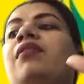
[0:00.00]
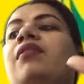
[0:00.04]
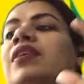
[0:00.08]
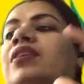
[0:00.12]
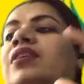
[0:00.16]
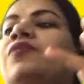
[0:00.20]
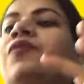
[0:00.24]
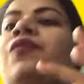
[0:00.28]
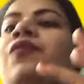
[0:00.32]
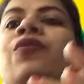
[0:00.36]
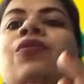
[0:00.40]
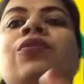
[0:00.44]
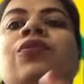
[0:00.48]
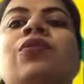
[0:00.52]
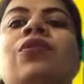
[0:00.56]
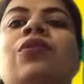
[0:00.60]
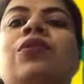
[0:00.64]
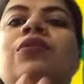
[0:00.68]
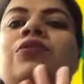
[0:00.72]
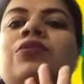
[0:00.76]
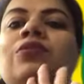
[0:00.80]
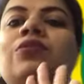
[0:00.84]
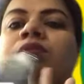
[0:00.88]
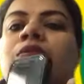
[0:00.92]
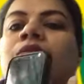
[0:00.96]
this phone
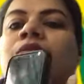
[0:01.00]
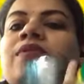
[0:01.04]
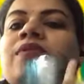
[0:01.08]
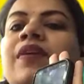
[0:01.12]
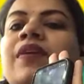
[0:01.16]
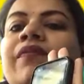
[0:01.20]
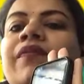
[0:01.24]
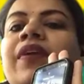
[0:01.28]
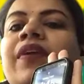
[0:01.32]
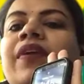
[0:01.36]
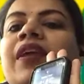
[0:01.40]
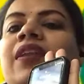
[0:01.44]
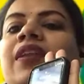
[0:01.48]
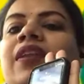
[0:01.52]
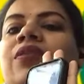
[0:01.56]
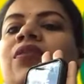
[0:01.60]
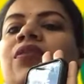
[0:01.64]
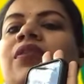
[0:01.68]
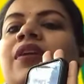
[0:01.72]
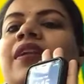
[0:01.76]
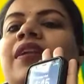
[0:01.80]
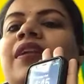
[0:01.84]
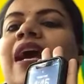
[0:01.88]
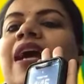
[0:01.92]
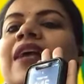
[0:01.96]
also, somewhere,
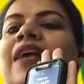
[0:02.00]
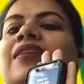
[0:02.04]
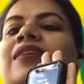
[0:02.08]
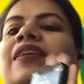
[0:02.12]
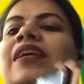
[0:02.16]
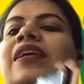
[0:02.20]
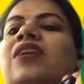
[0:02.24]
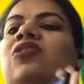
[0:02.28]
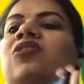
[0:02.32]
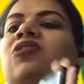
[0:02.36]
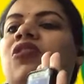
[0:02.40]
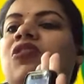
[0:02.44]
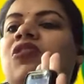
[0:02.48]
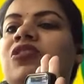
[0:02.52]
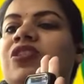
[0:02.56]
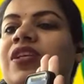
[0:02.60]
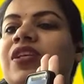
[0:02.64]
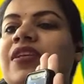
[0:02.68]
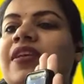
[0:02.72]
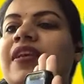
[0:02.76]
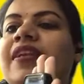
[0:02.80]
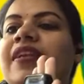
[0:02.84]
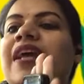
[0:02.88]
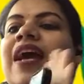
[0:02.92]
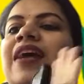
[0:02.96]
it has a
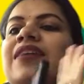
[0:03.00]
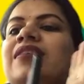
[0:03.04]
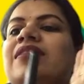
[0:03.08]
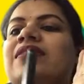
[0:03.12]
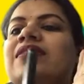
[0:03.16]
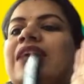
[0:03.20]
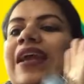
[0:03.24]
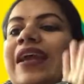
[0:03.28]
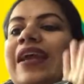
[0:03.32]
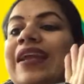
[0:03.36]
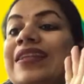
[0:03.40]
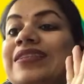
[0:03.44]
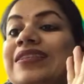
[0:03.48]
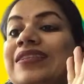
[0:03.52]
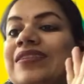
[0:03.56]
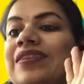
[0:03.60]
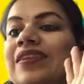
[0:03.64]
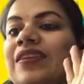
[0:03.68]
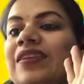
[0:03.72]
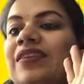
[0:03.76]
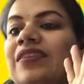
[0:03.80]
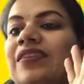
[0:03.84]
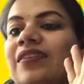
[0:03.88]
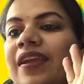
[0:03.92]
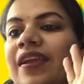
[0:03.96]
technology, it has a science in
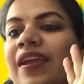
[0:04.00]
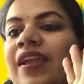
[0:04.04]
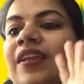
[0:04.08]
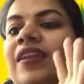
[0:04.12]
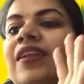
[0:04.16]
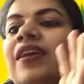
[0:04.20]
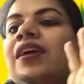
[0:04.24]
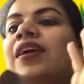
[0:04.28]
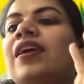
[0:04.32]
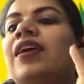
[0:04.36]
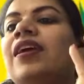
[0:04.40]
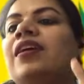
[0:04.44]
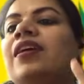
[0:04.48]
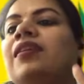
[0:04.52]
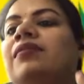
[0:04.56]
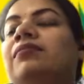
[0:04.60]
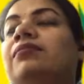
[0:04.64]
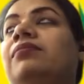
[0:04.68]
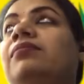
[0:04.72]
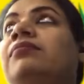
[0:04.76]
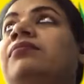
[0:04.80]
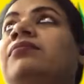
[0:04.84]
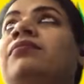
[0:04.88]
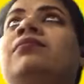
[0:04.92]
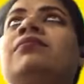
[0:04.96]
it, right?
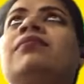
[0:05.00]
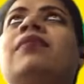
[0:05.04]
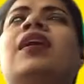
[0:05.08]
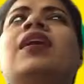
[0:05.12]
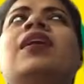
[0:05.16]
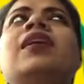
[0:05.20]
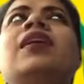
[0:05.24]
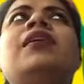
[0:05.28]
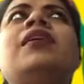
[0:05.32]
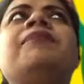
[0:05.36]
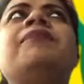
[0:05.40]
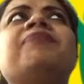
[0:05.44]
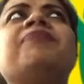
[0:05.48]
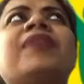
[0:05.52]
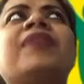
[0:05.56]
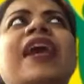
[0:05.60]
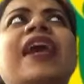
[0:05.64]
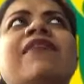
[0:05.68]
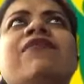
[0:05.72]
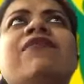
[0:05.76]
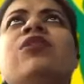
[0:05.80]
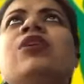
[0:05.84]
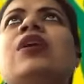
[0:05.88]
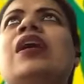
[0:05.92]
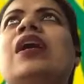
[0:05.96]

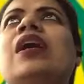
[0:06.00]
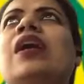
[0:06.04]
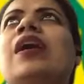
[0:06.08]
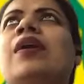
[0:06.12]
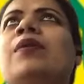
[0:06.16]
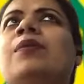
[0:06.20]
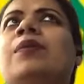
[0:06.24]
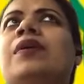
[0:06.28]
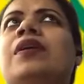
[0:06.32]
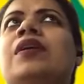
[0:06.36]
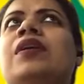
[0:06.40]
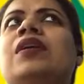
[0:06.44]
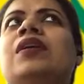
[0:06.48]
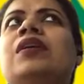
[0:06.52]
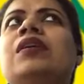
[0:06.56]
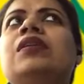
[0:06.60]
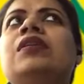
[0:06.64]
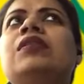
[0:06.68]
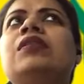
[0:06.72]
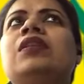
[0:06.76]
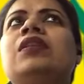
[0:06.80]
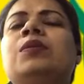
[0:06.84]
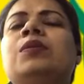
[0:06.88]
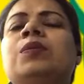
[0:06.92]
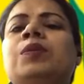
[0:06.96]
Have you ever
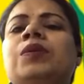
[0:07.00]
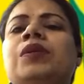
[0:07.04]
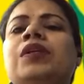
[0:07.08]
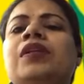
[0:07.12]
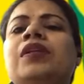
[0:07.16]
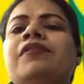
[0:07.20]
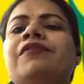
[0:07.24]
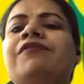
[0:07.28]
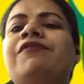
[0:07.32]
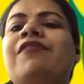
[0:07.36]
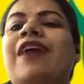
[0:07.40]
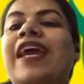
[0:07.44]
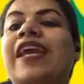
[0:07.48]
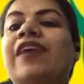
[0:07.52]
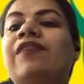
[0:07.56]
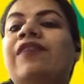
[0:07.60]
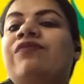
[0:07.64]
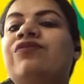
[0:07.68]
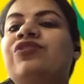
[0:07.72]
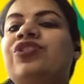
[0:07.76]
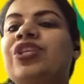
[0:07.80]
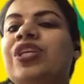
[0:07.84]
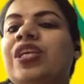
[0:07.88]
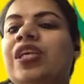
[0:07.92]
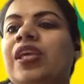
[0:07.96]
heard the word
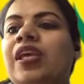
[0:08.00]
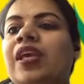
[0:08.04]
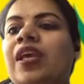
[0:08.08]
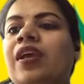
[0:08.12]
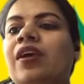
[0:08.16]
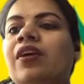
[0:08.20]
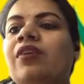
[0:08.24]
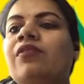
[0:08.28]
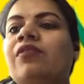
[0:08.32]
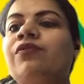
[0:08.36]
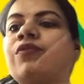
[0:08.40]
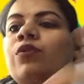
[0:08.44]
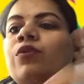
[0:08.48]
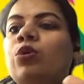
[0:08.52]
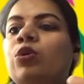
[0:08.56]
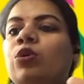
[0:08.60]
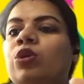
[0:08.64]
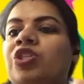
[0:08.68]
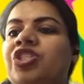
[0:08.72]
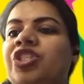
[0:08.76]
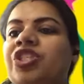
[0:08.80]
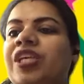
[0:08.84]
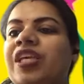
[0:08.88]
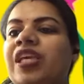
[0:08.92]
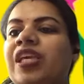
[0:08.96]
5G,
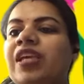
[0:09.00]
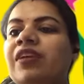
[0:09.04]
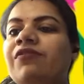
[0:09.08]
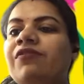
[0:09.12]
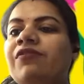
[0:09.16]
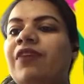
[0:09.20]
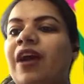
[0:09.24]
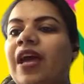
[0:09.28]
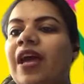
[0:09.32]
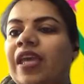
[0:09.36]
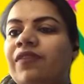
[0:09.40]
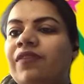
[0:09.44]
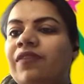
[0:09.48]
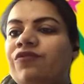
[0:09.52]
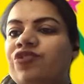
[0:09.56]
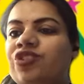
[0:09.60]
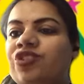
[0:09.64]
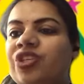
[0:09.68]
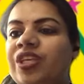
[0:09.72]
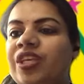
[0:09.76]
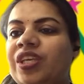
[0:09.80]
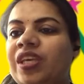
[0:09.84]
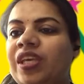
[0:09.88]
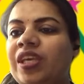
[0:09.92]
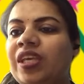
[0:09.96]
4G,
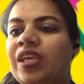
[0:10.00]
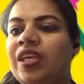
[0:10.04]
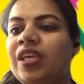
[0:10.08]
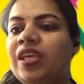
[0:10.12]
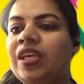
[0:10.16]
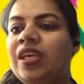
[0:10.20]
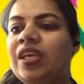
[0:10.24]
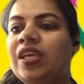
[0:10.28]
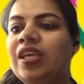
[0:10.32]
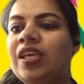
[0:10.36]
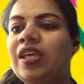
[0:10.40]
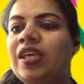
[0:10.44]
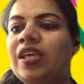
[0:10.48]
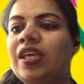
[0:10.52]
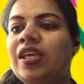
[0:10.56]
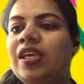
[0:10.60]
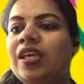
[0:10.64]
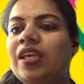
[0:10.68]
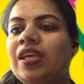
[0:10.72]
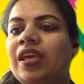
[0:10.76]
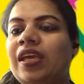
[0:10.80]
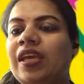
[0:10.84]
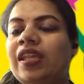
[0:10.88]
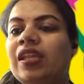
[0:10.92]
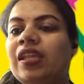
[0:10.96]
5G
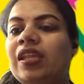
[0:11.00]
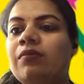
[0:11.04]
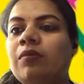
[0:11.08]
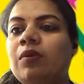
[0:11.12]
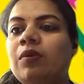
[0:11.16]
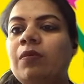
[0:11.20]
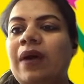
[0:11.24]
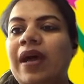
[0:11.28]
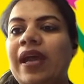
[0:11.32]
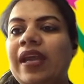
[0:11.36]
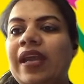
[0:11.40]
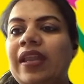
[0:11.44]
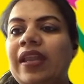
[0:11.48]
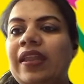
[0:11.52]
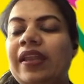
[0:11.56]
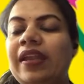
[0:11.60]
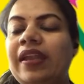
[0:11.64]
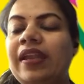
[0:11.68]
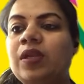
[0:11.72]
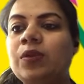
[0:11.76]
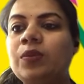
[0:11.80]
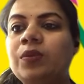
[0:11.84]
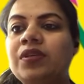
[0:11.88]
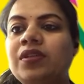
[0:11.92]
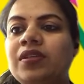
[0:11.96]
in the mobile
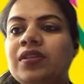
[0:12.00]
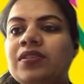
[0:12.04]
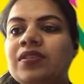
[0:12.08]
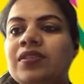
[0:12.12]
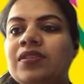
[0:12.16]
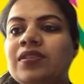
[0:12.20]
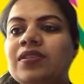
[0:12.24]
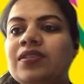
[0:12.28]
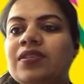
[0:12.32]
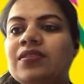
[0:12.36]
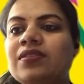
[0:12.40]
networks?